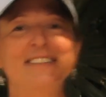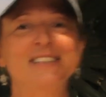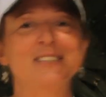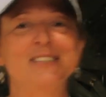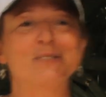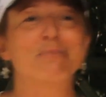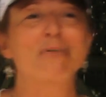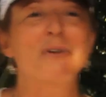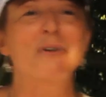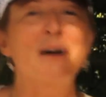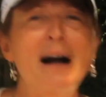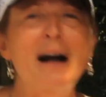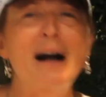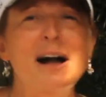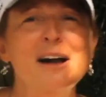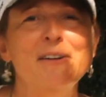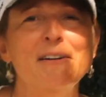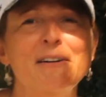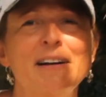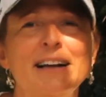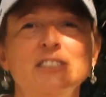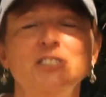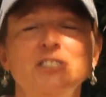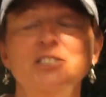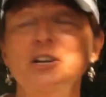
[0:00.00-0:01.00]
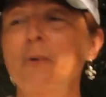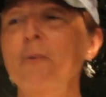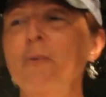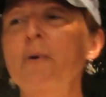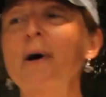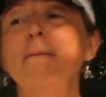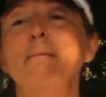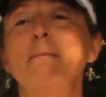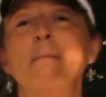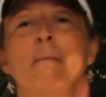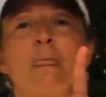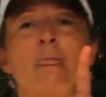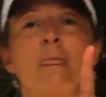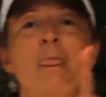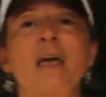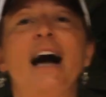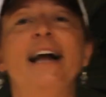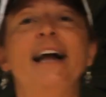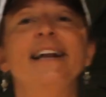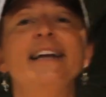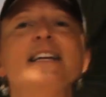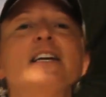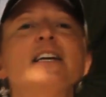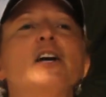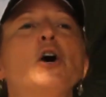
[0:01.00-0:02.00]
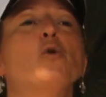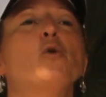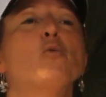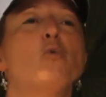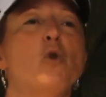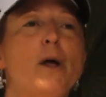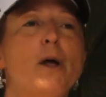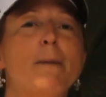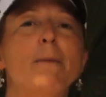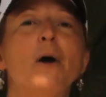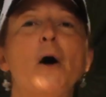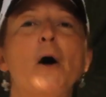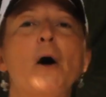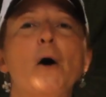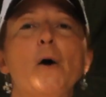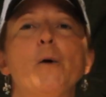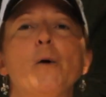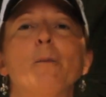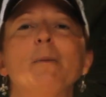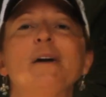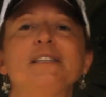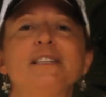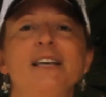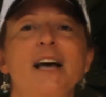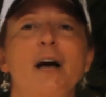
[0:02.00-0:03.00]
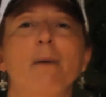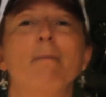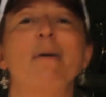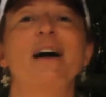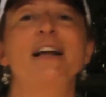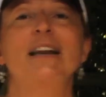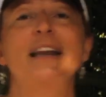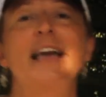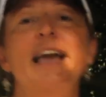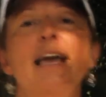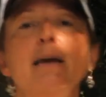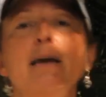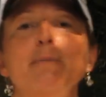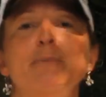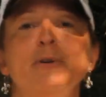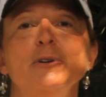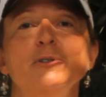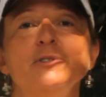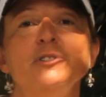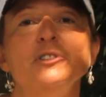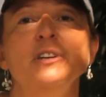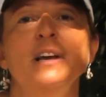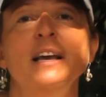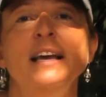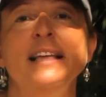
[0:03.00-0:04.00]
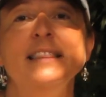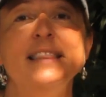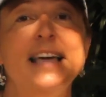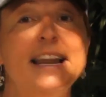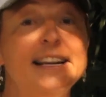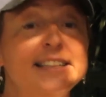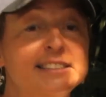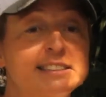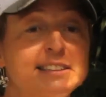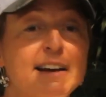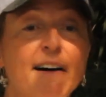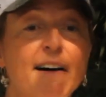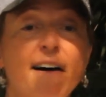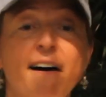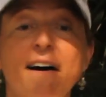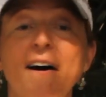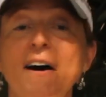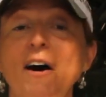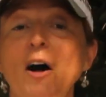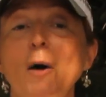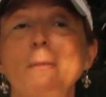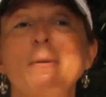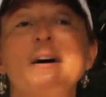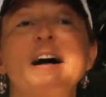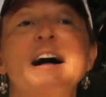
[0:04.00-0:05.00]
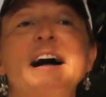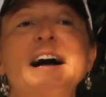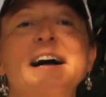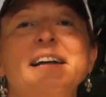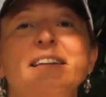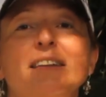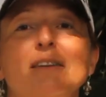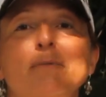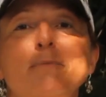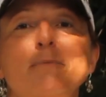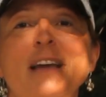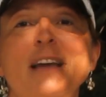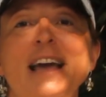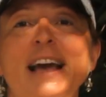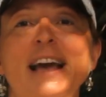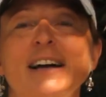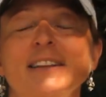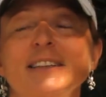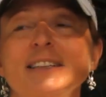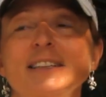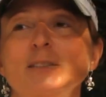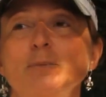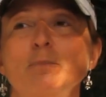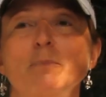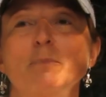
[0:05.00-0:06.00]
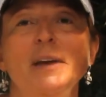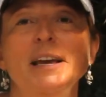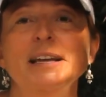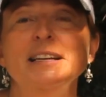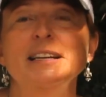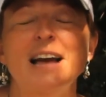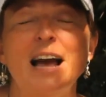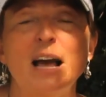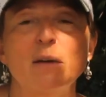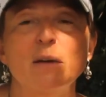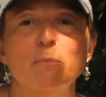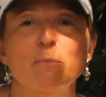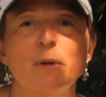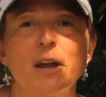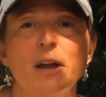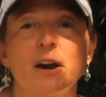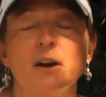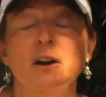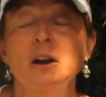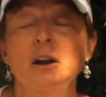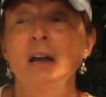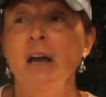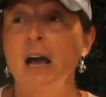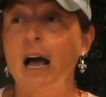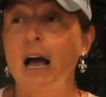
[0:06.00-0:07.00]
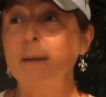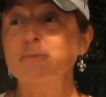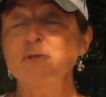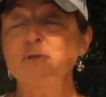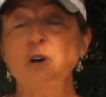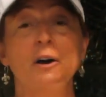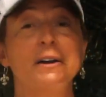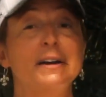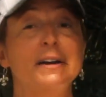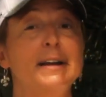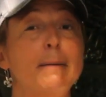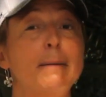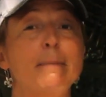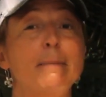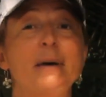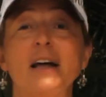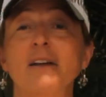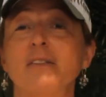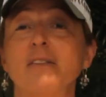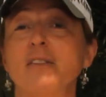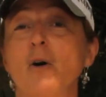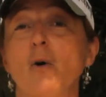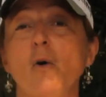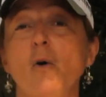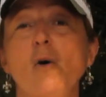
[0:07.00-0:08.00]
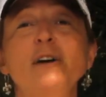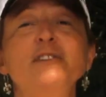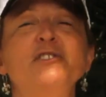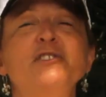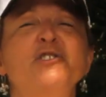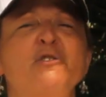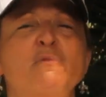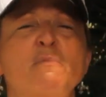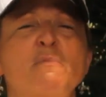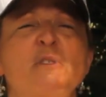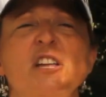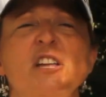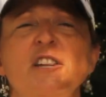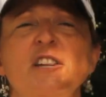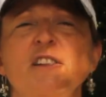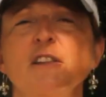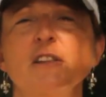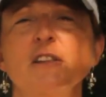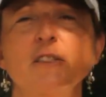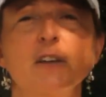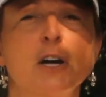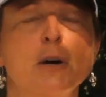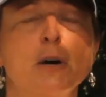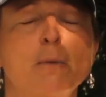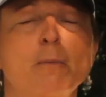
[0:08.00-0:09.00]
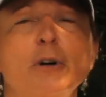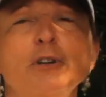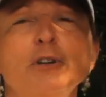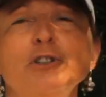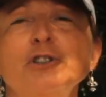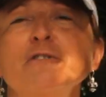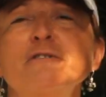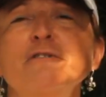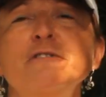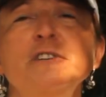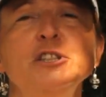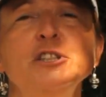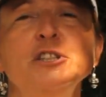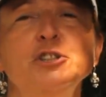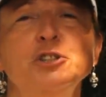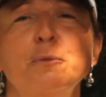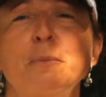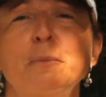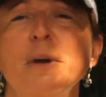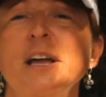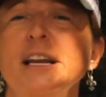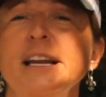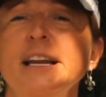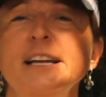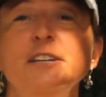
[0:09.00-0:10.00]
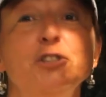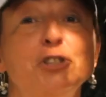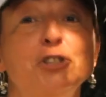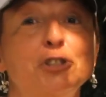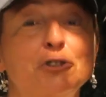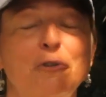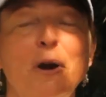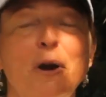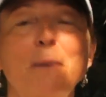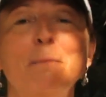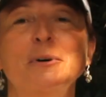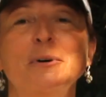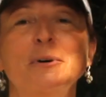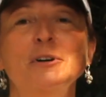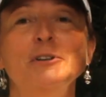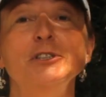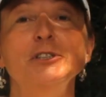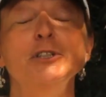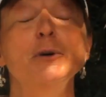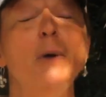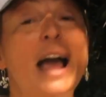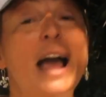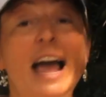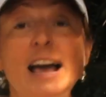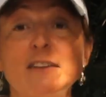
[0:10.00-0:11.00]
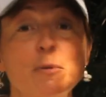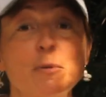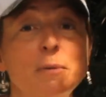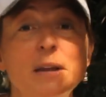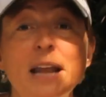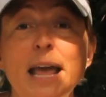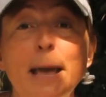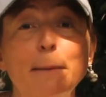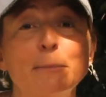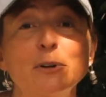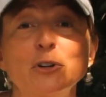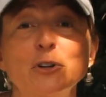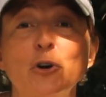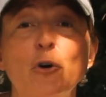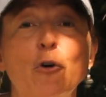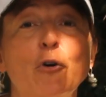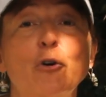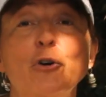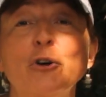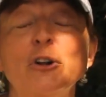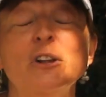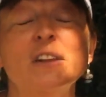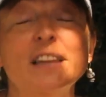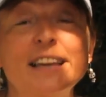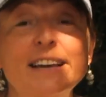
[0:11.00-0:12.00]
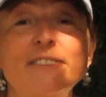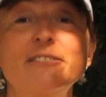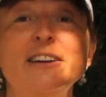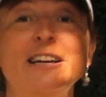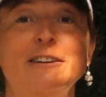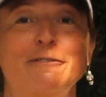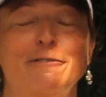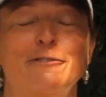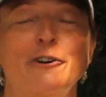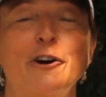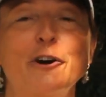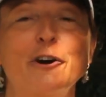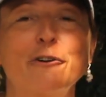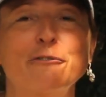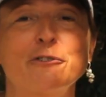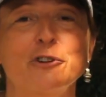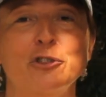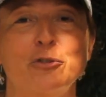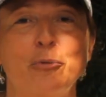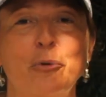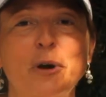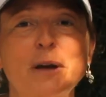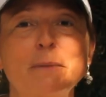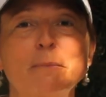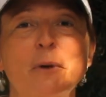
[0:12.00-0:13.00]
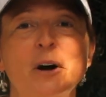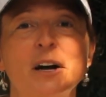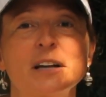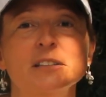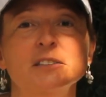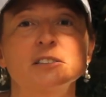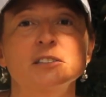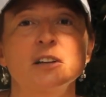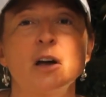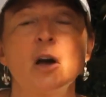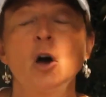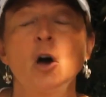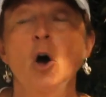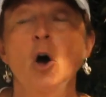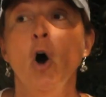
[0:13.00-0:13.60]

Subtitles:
some progress. You know what? I need to go run home and tell my neighbors that it's all behind them now, this big nightmare. I'm talking about the oystermen, the commercial fishermen and shrimpers who haven't been able to earn a living for over 3 months.